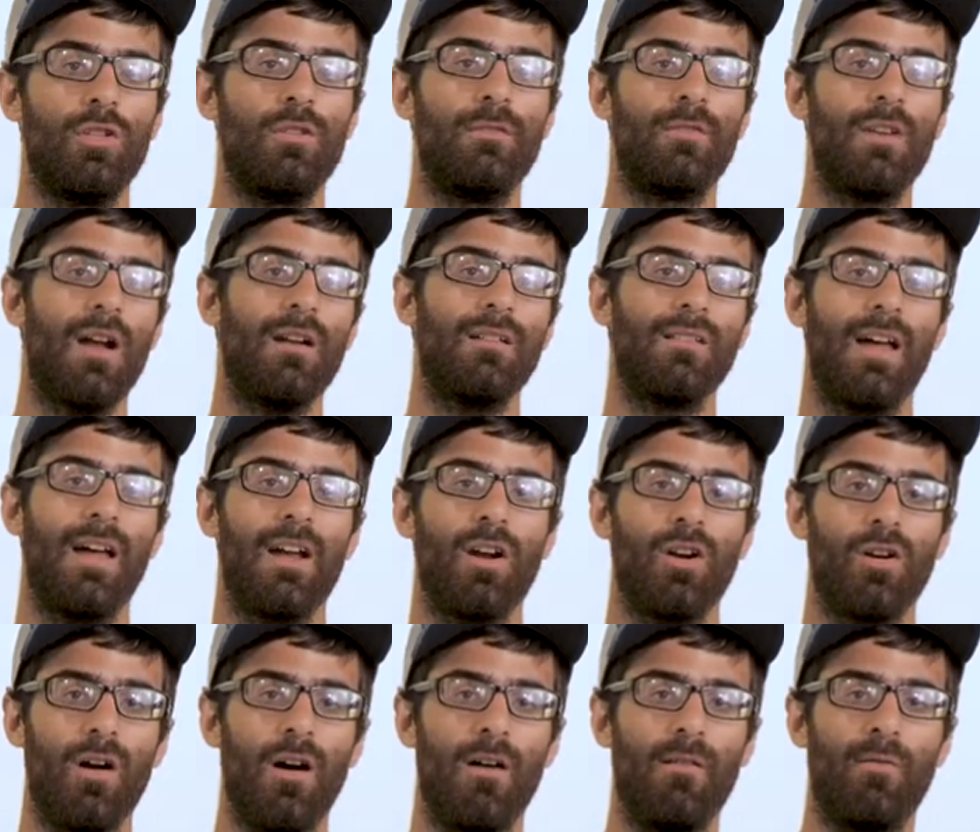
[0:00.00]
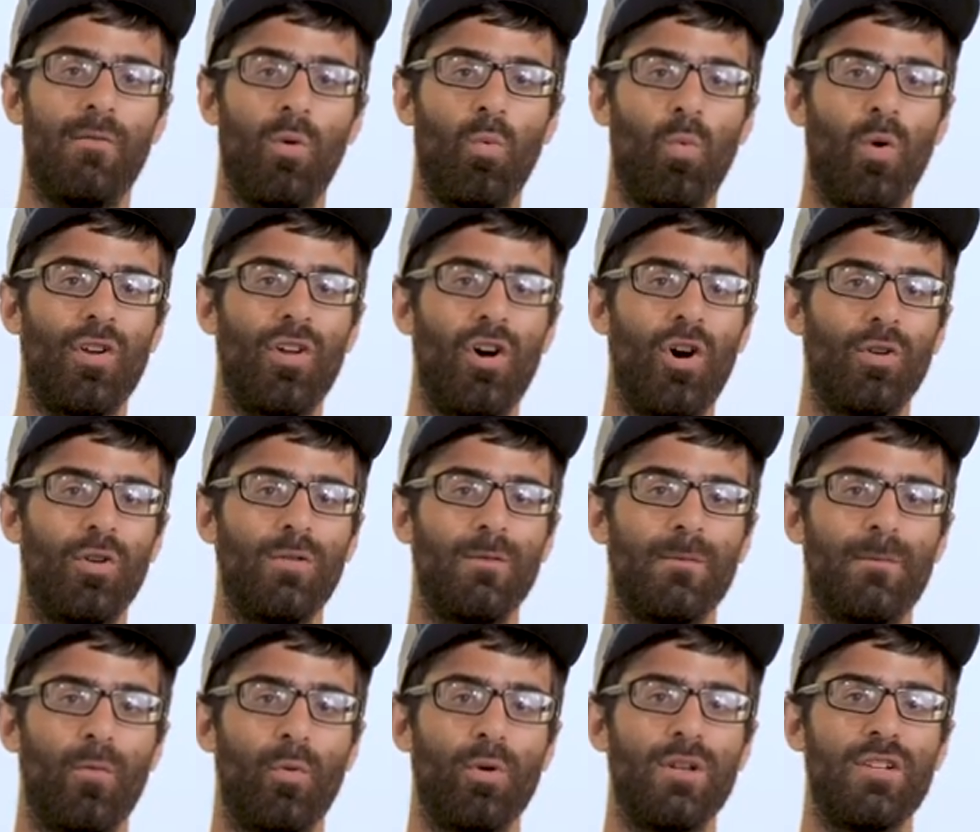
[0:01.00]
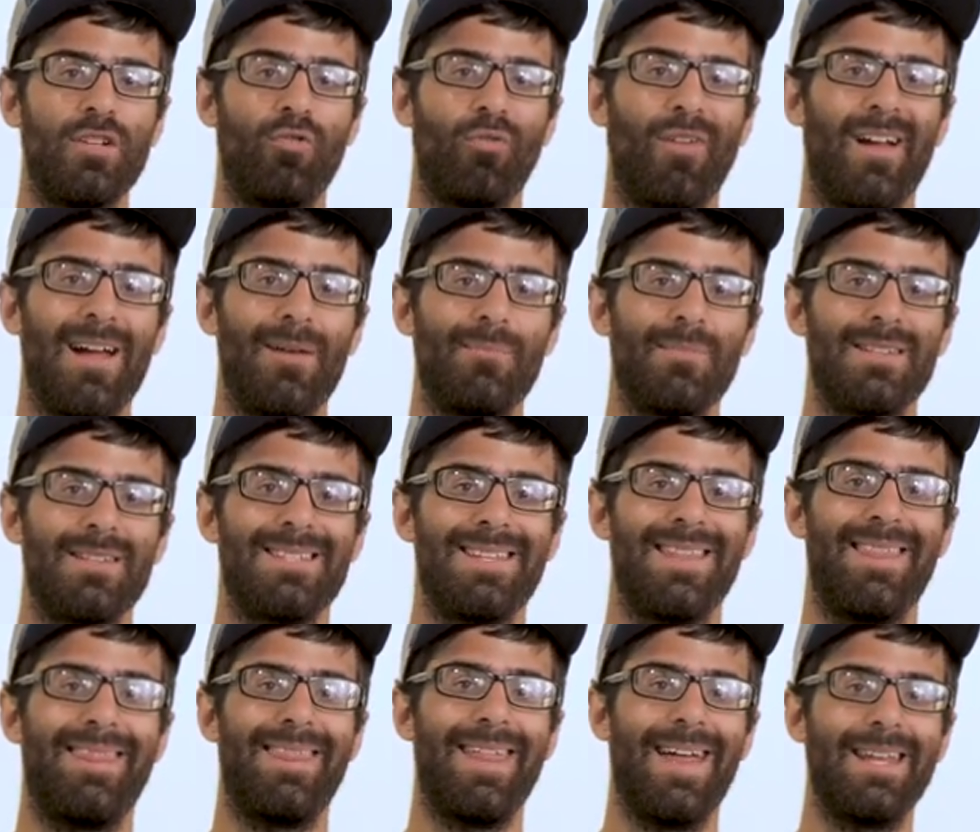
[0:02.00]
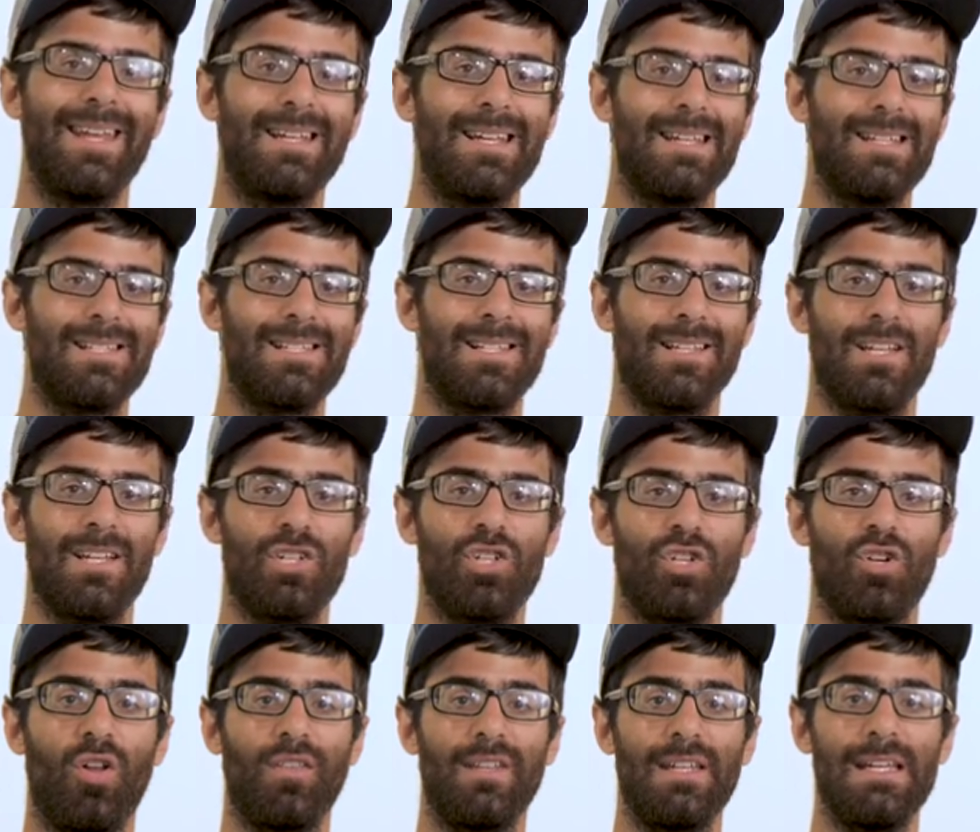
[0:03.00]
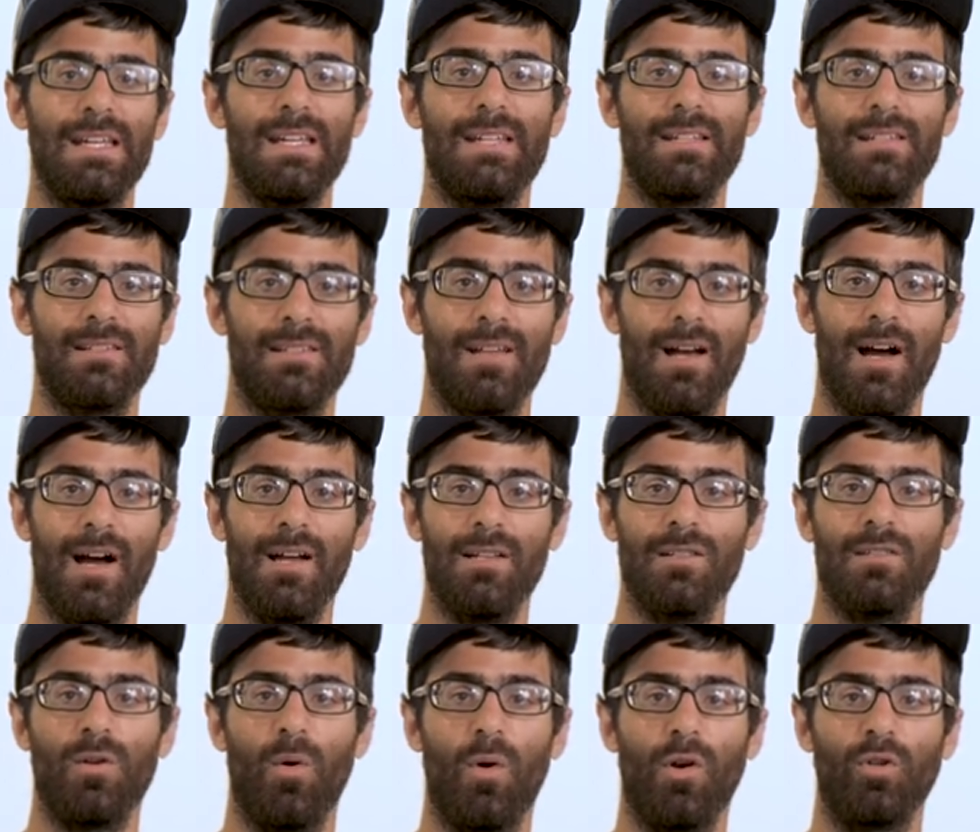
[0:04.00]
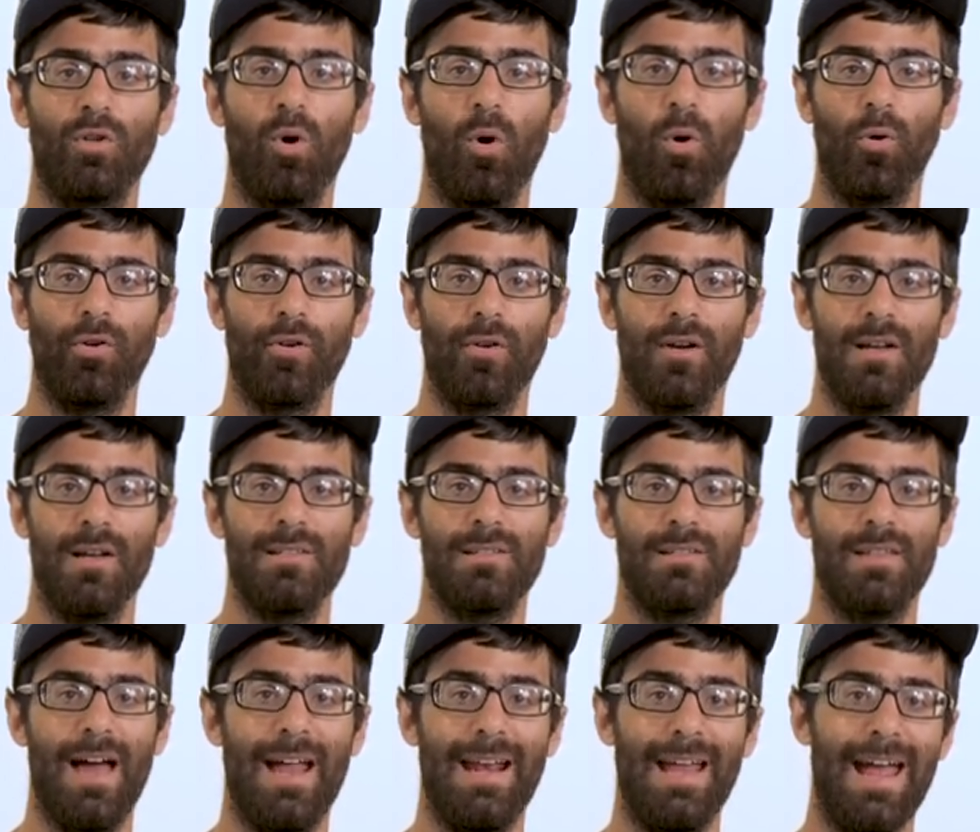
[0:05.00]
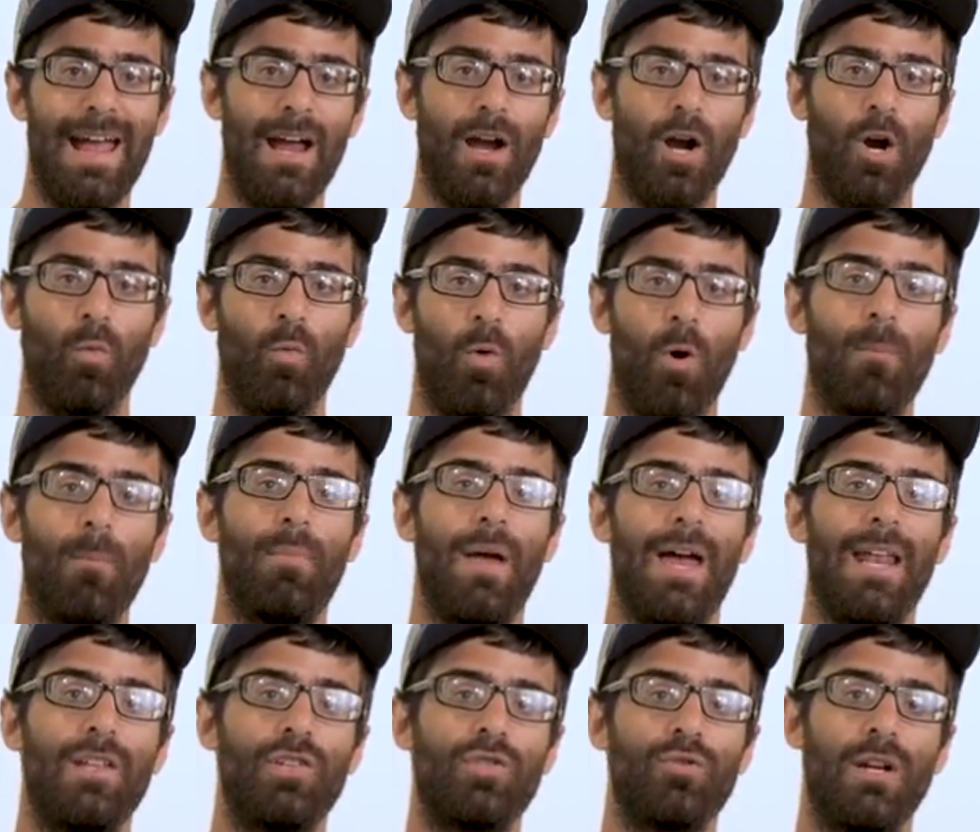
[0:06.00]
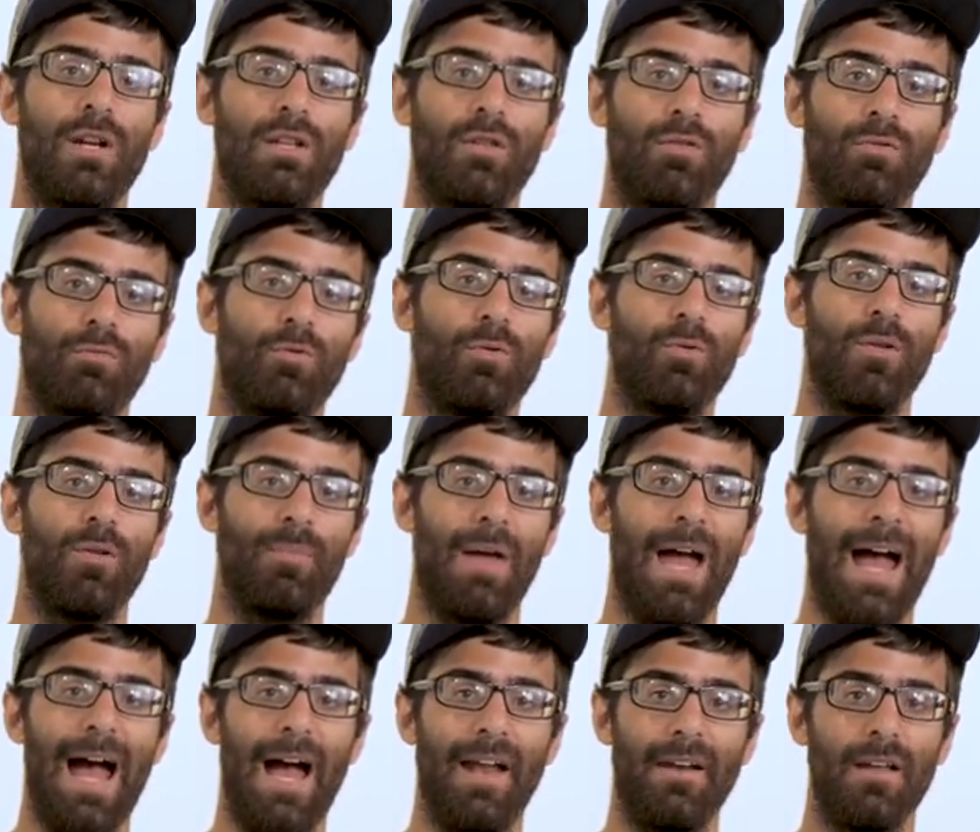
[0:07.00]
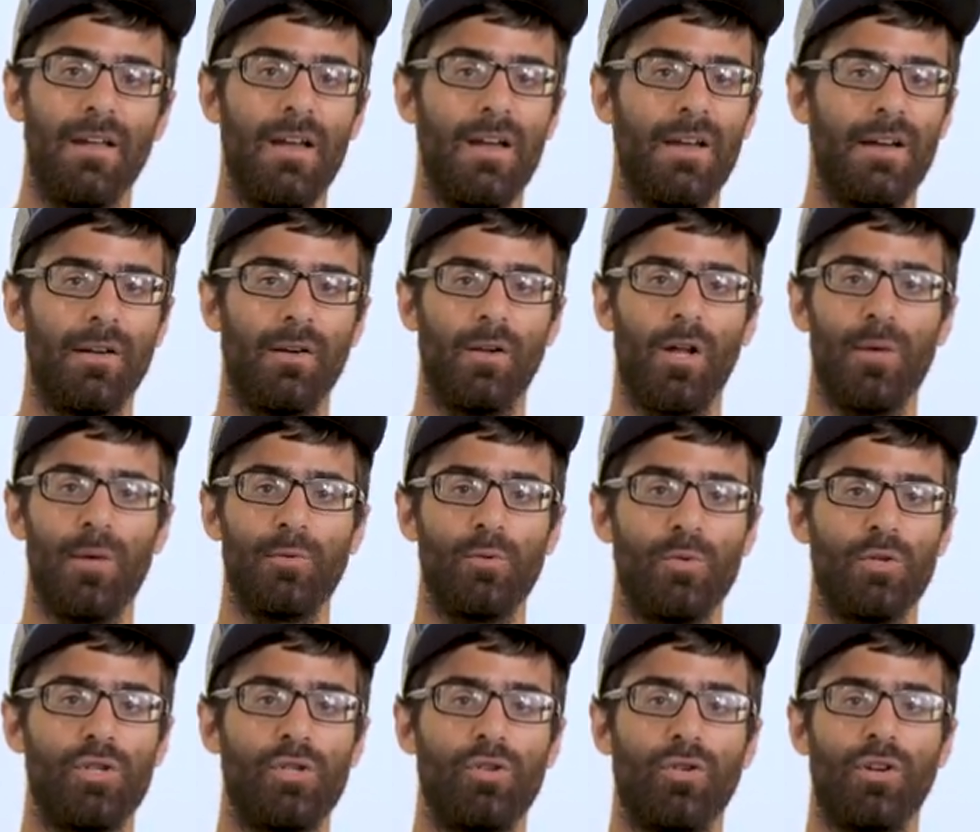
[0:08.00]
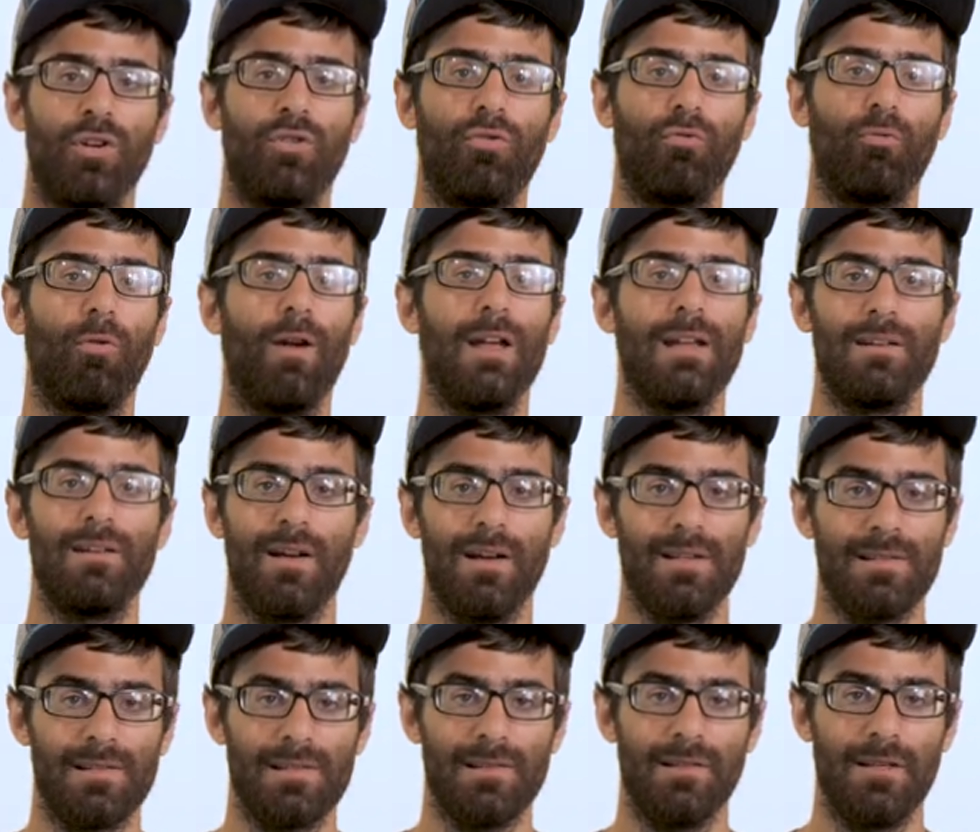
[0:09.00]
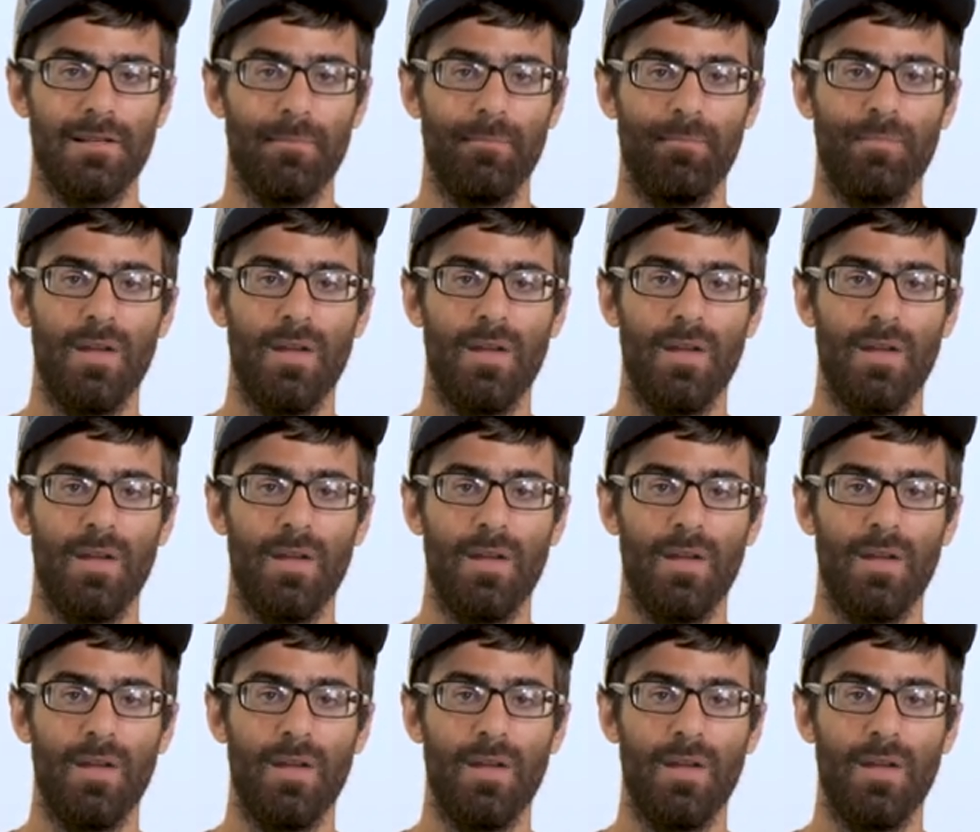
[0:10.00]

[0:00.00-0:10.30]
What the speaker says: You've got a layer of 140 gram synthetic insulation on the inside, so on colder nights, that air won't penetrate through the pad. It'll help to ensure a great night's sleep.